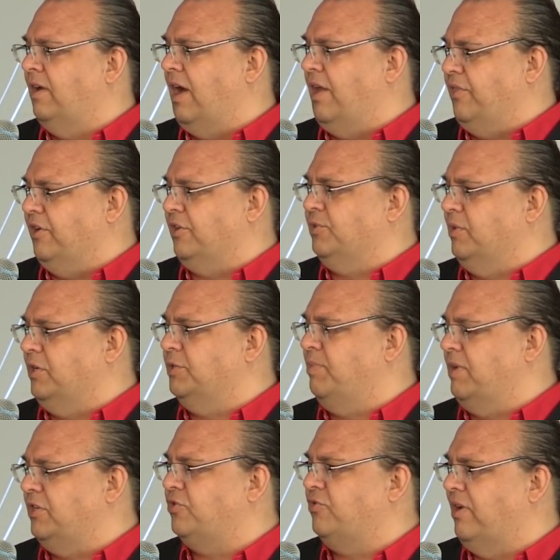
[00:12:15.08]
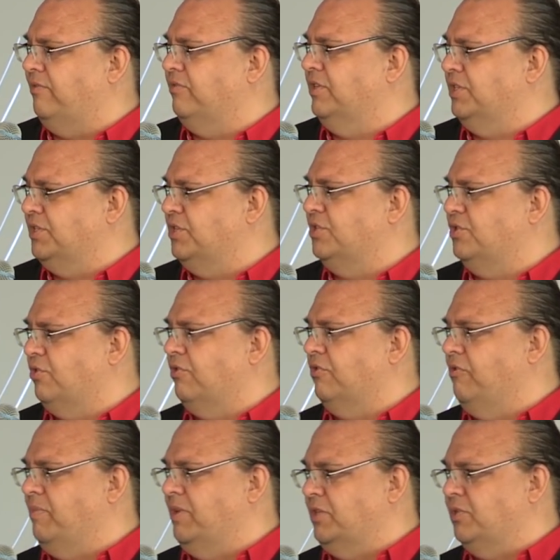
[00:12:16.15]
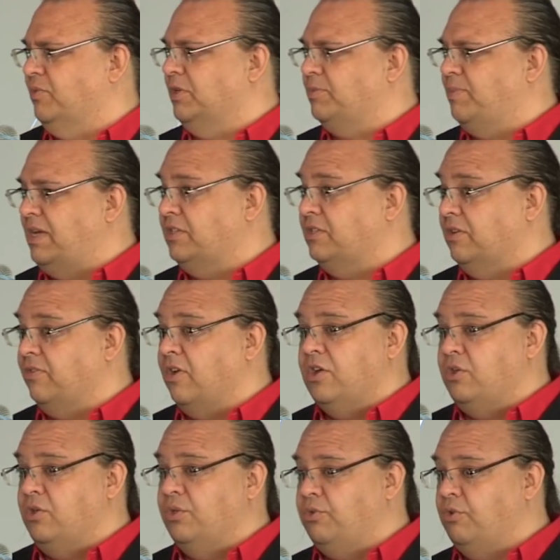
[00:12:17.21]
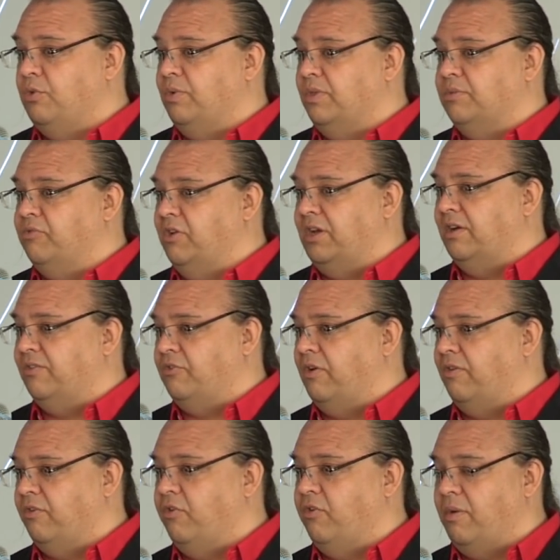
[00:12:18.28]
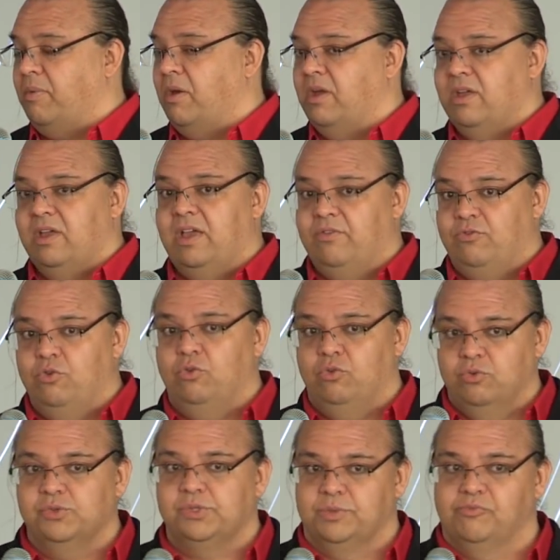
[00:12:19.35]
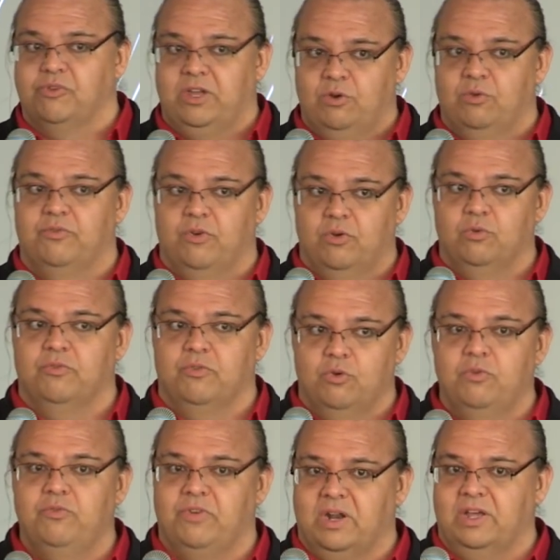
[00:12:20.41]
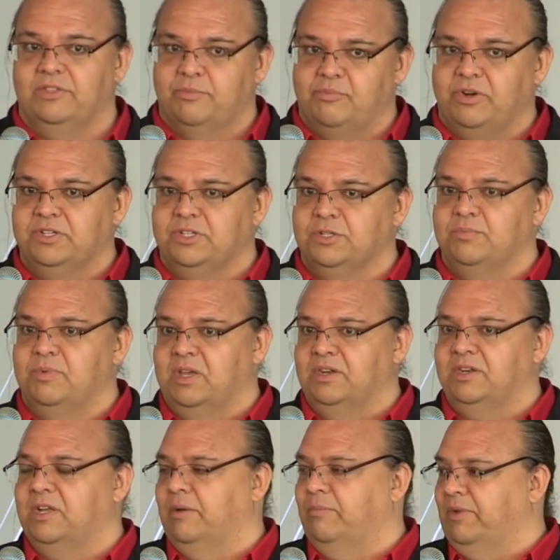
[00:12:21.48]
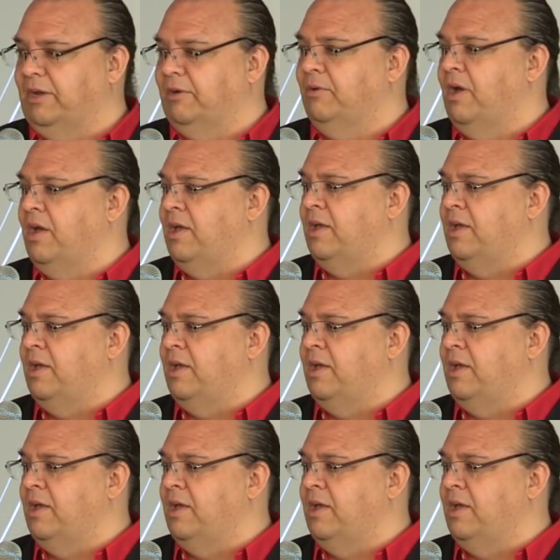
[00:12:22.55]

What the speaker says: And that's why space travel has historically been so expensive. You threw away the plane after every trip. If you use the plane over and over and over again, the prices begin to come down.